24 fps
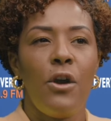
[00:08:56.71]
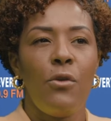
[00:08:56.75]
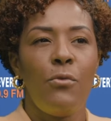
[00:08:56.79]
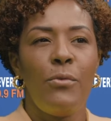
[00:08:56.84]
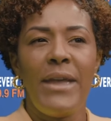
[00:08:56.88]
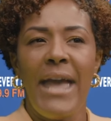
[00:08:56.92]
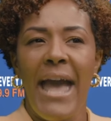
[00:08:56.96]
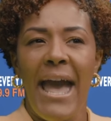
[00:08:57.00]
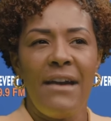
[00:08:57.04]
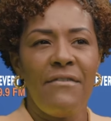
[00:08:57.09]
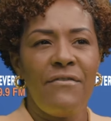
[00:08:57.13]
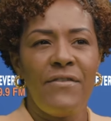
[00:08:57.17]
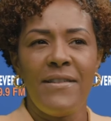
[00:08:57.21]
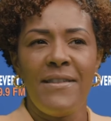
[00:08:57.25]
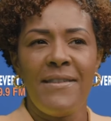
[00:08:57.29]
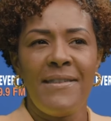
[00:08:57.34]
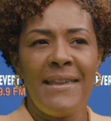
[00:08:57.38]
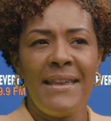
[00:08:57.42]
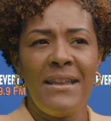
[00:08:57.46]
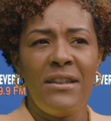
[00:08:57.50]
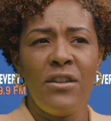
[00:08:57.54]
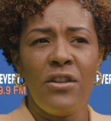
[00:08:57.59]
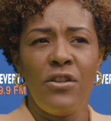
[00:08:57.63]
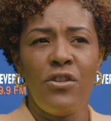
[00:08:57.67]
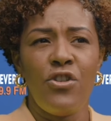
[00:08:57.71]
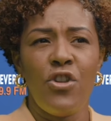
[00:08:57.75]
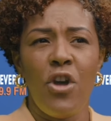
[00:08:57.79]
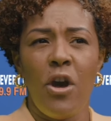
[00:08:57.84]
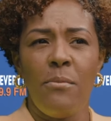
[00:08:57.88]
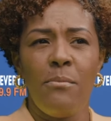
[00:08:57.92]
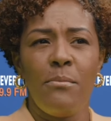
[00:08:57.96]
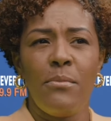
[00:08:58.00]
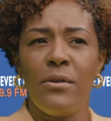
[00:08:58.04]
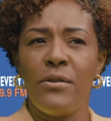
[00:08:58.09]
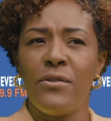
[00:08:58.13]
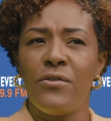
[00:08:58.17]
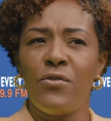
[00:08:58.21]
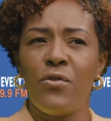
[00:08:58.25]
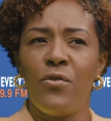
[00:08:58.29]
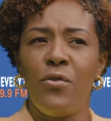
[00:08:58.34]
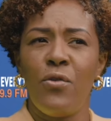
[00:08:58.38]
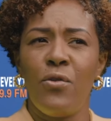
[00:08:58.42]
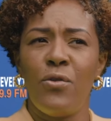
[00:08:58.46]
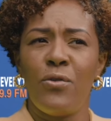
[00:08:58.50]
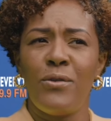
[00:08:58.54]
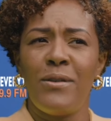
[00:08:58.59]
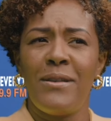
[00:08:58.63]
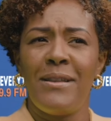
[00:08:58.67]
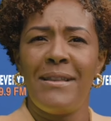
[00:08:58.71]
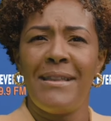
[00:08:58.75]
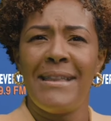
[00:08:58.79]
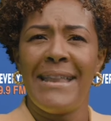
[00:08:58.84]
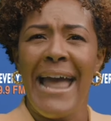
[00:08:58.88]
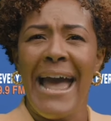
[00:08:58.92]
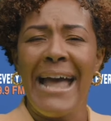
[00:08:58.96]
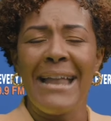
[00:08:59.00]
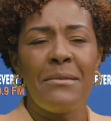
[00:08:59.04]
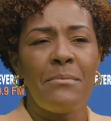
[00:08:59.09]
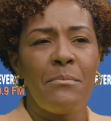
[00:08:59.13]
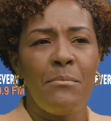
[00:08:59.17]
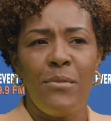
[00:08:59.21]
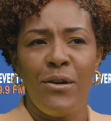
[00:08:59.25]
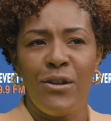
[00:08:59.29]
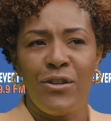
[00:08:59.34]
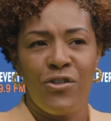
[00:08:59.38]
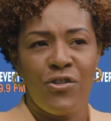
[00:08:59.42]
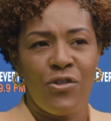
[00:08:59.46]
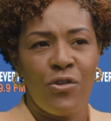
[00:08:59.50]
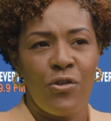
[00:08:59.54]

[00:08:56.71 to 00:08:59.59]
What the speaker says: we haven't seen the numbers go that much